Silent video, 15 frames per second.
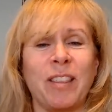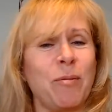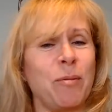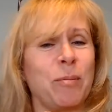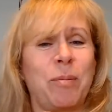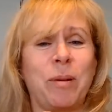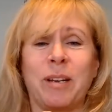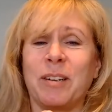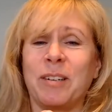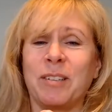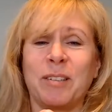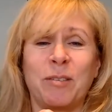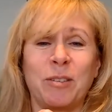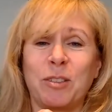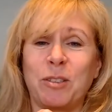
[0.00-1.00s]
that would be
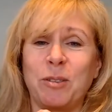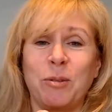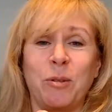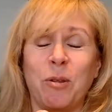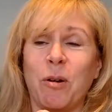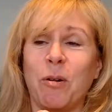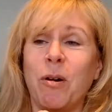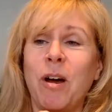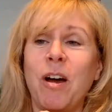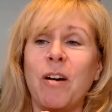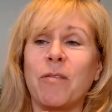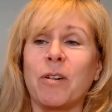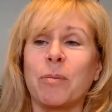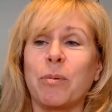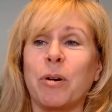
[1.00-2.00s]
too low
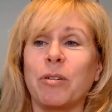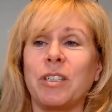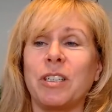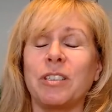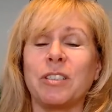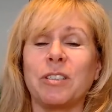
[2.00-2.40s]
for protein.